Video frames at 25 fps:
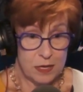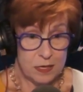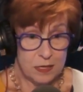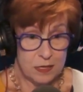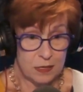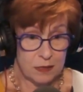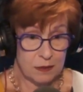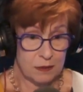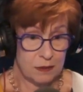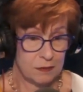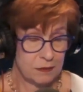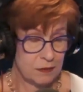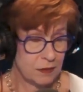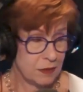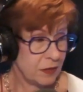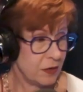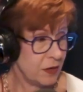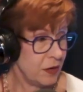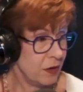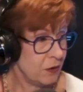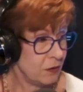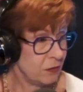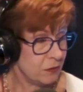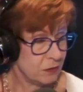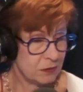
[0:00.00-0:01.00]
And, oh, yeah. You
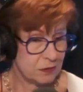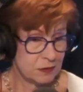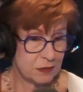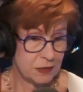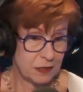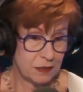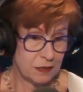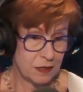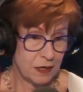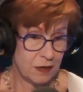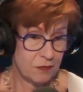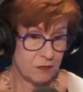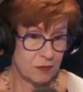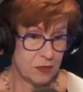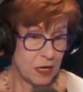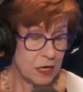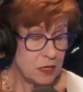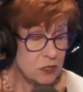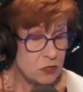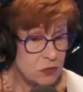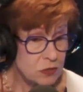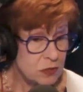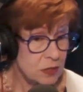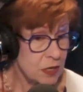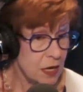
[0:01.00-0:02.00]
know, I have an
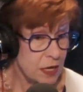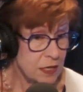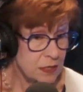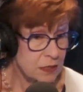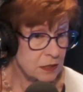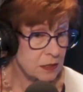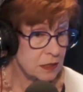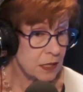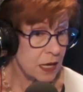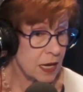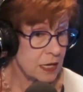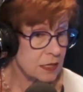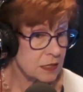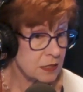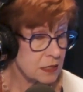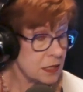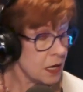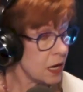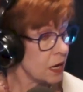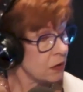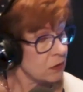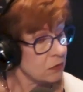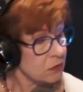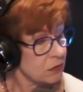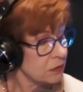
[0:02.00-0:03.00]
exercise class
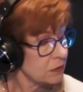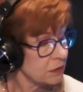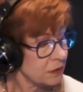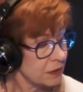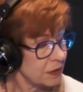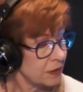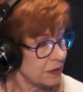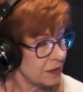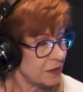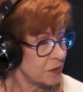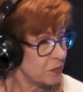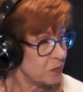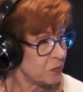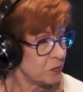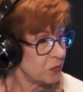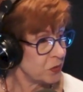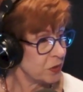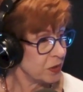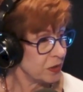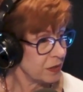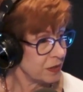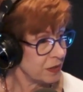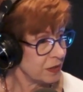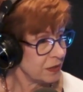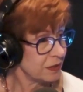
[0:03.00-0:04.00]
now. Yes. I'm
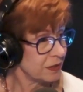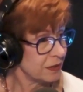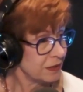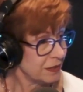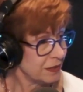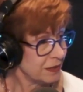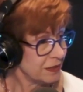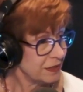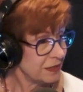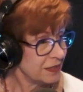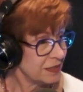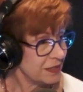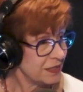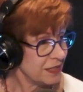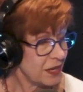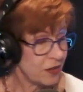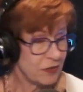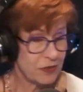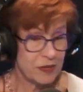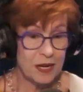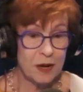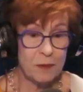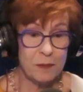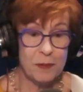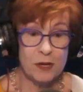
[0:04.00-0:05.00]
really. You now know,
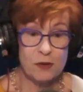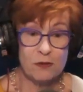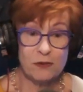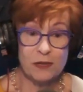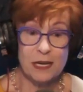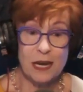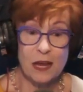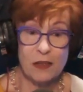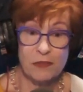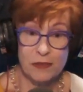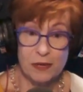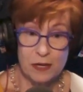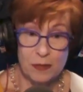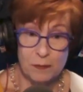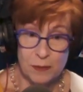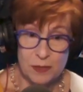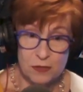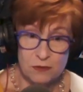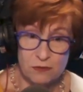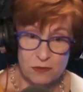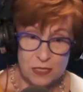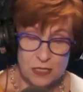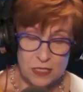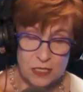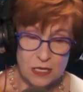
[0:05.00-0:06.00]
that I'm in now that I'm
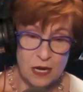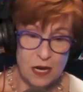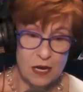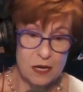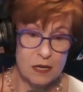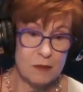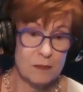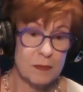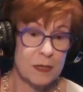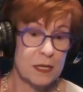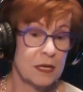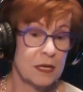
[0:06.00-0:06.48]
in retirement, girl.